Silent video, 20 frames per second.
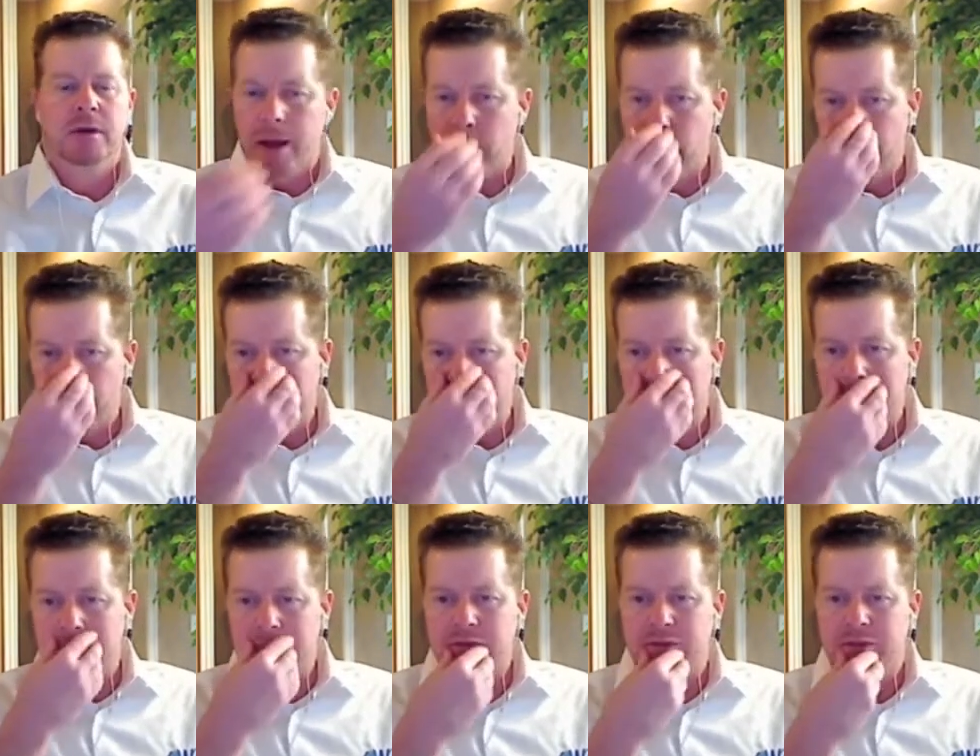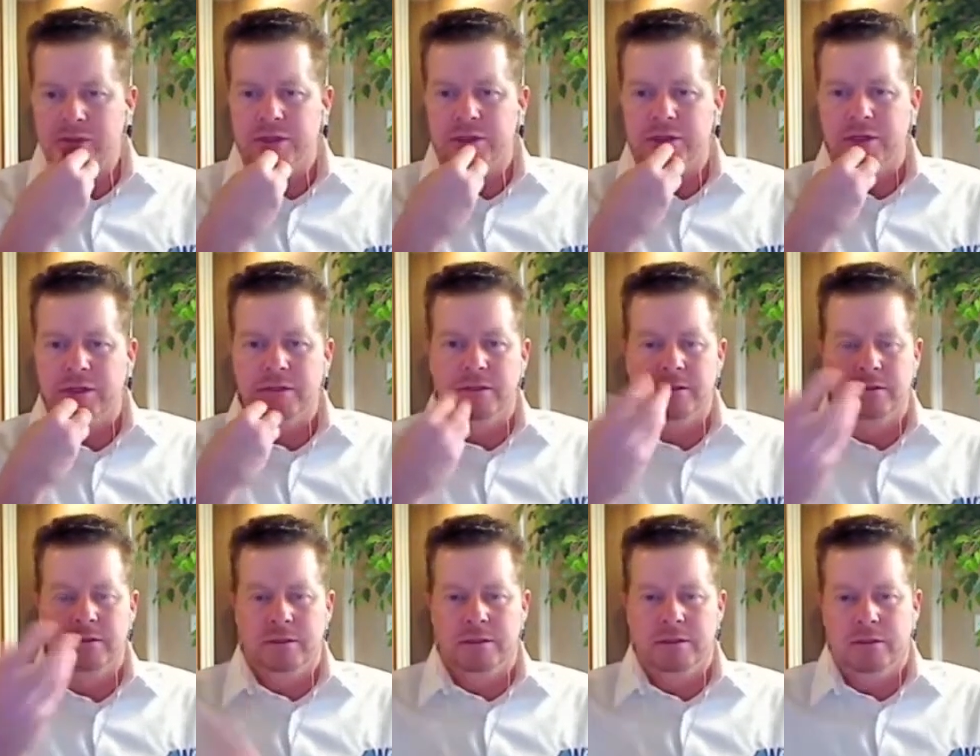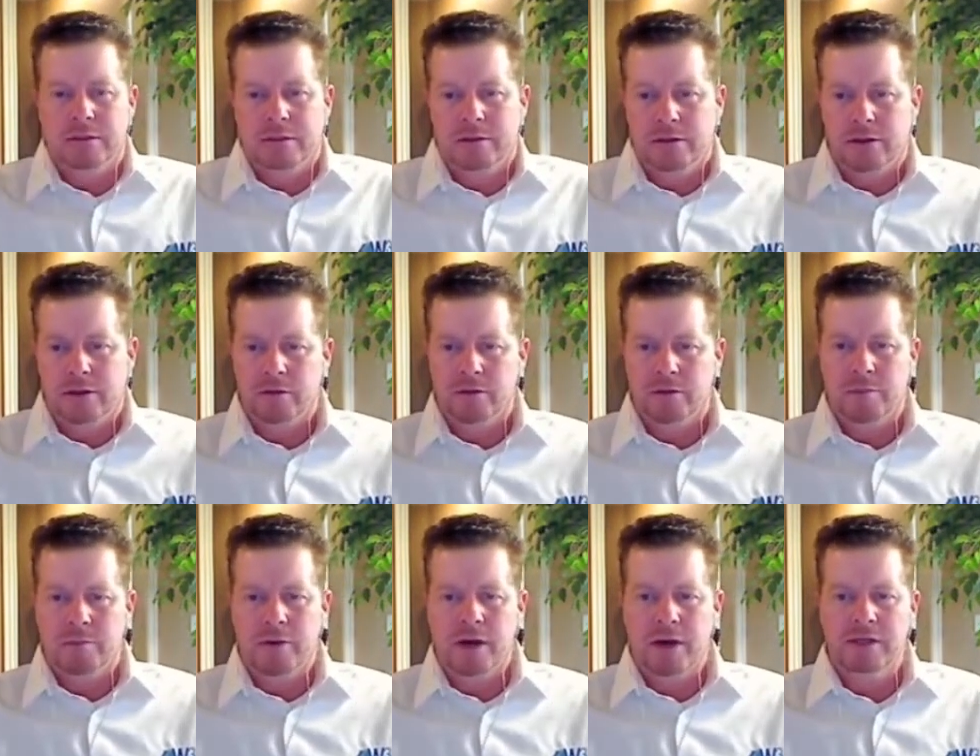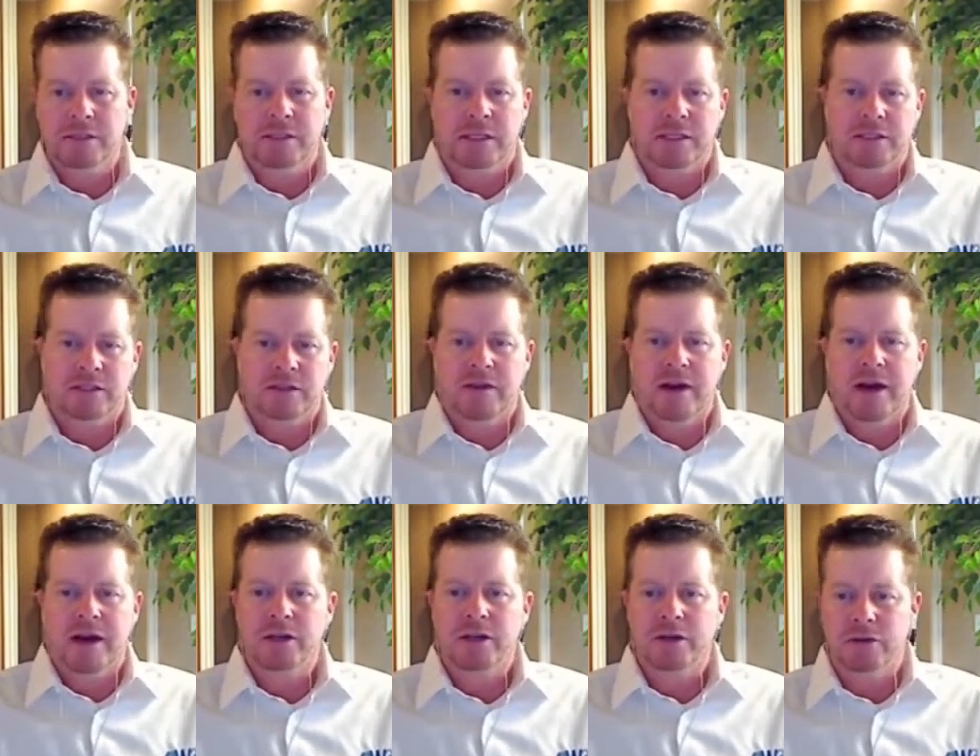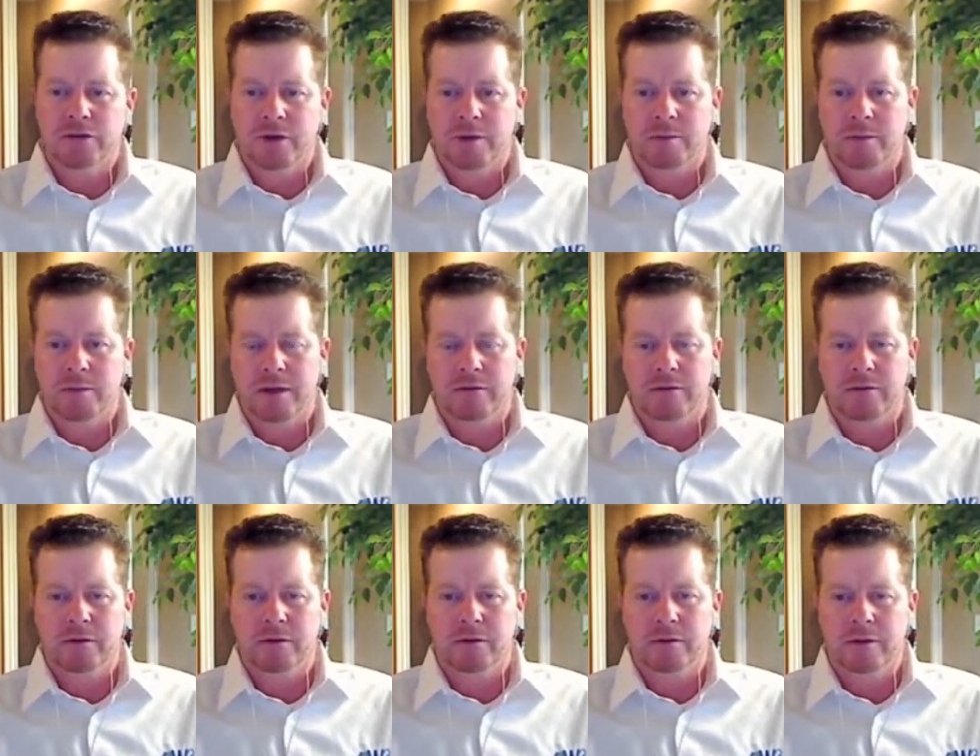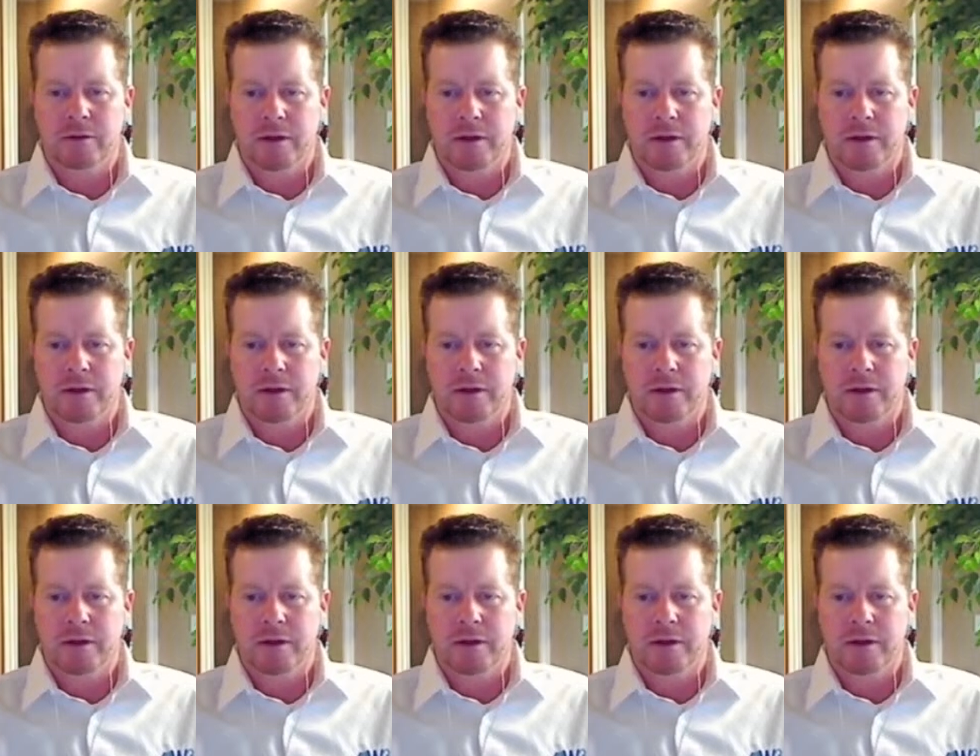When it comes to the process, the value stream level